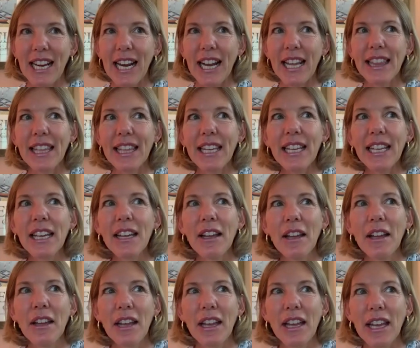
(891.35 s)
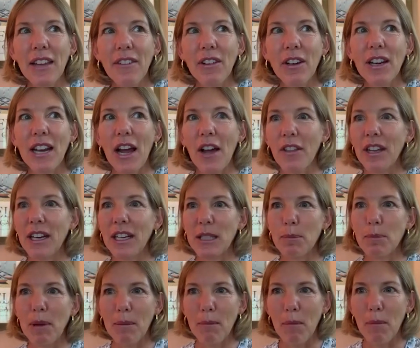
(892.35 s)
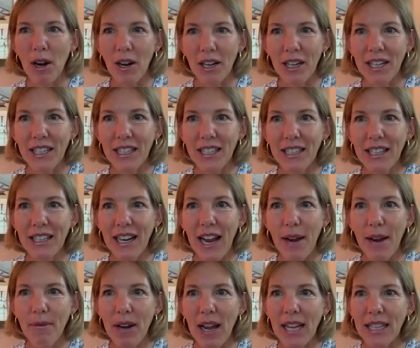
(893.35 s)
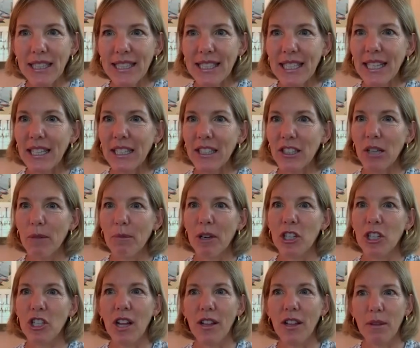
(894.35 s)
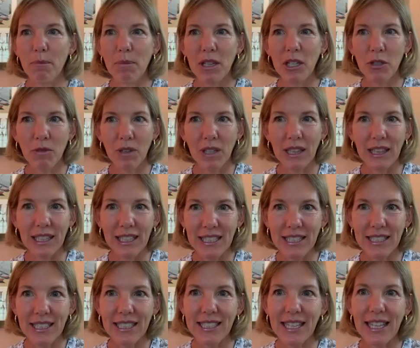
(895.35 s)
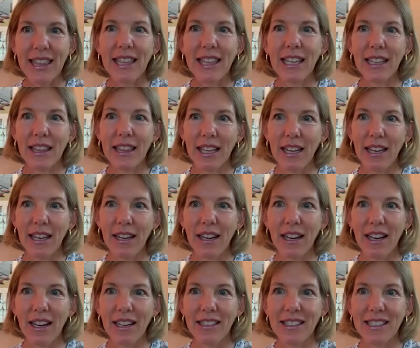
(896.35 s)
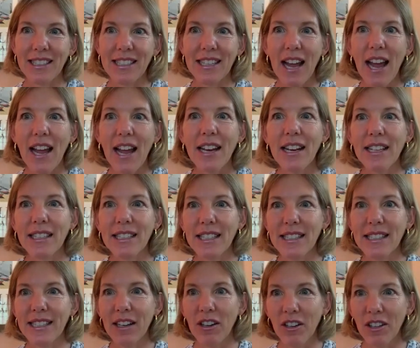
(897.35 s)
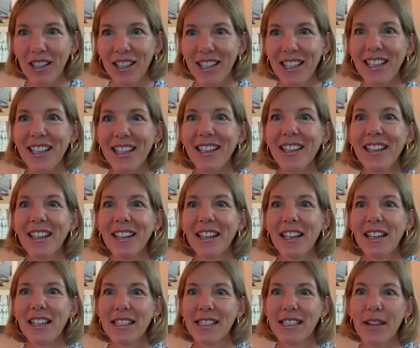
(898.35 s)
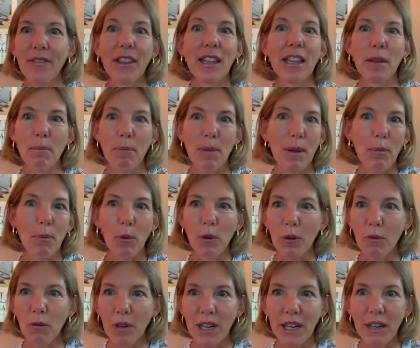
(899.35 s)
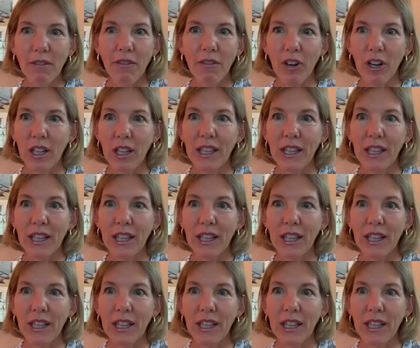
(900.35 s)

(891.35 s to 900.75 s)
And I think even now that it's being marketed, I'm not seeing it so much in all the beach read lists, because I think that it's not necessarily something that people would read for a